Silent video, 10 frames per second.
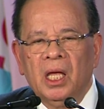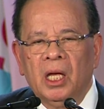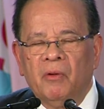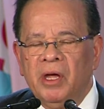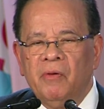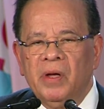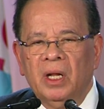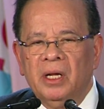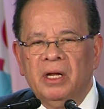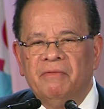we
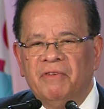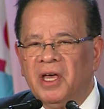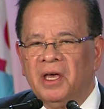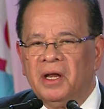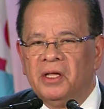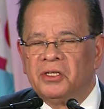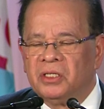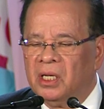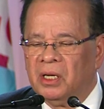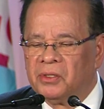will need very
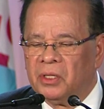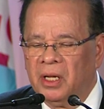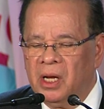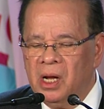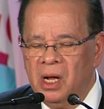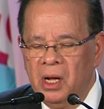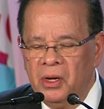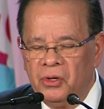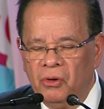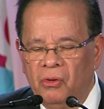seriously
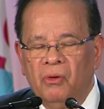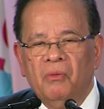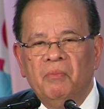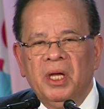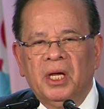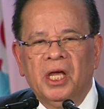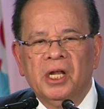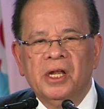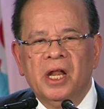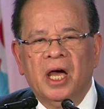to
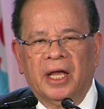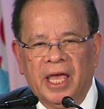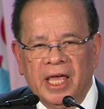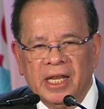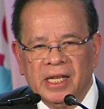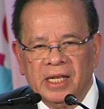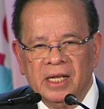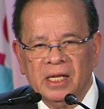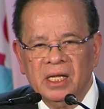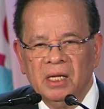begin again.
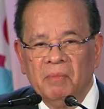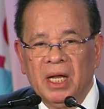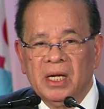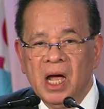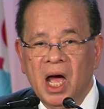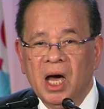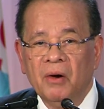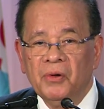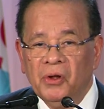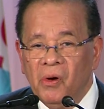But
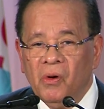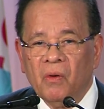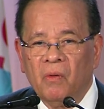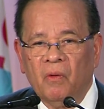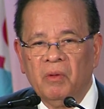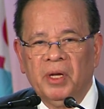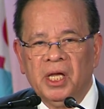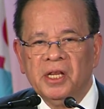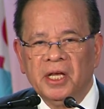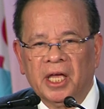how do we
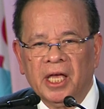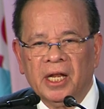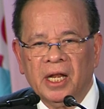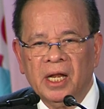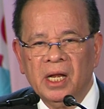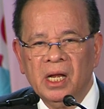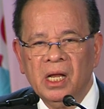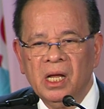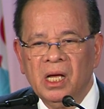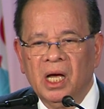begin again?
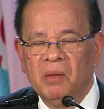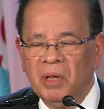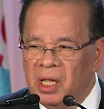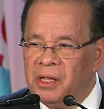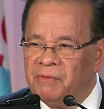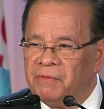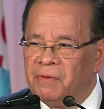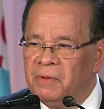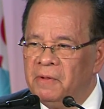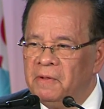I believe
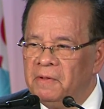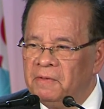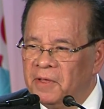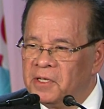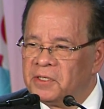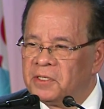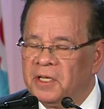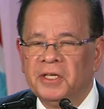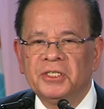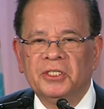this
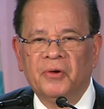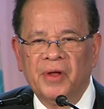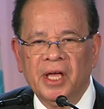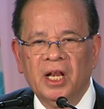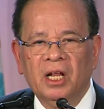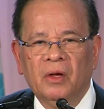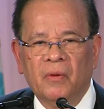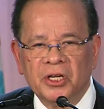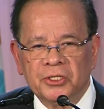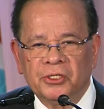is the real
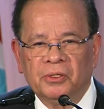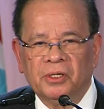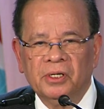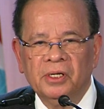question.